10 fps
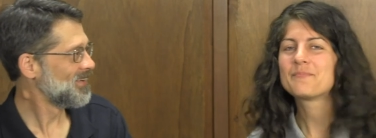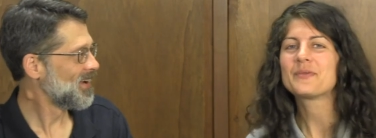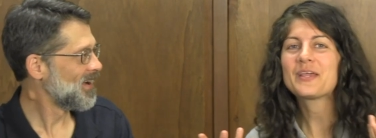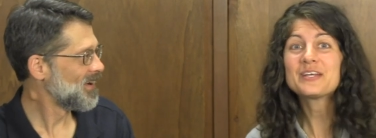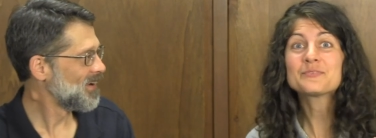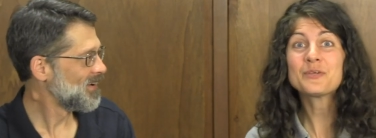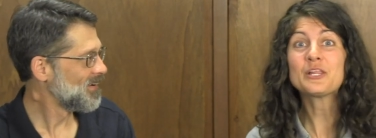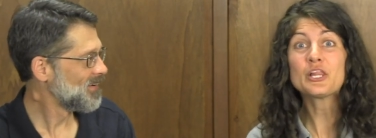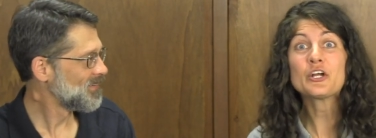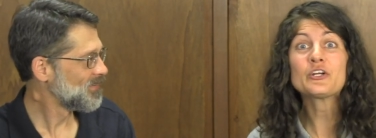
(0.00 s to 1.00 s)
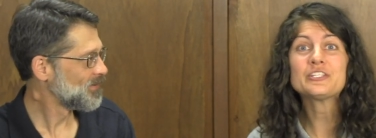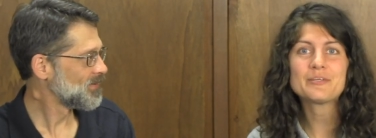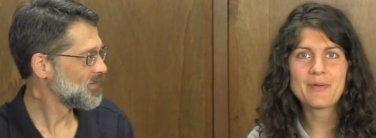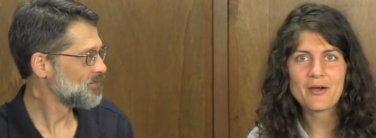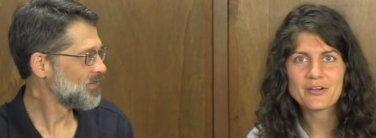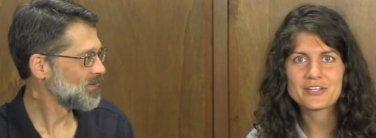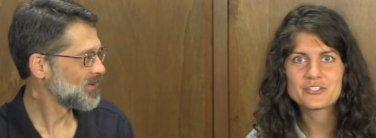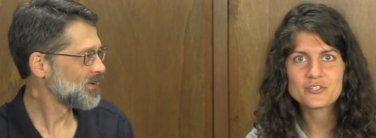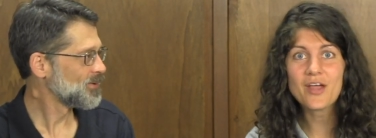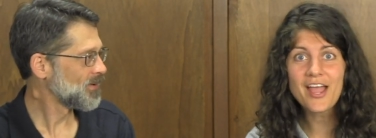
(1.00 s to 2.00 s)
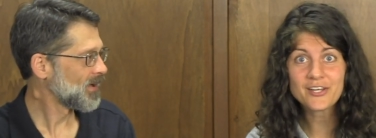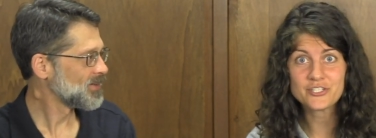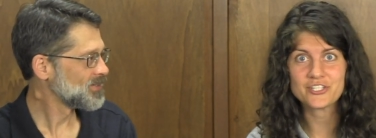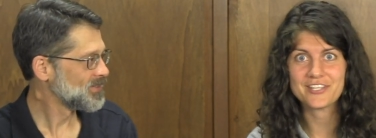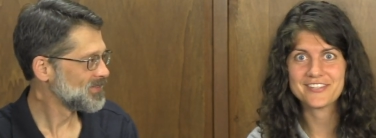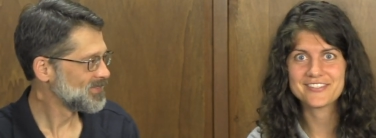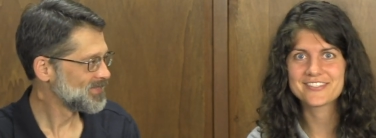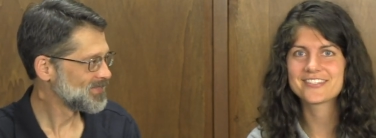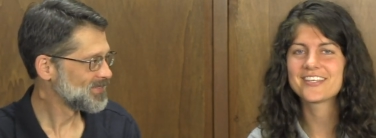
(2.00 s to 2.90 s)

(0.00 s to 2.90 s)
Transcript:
Speaker 1: because we learned about contractions.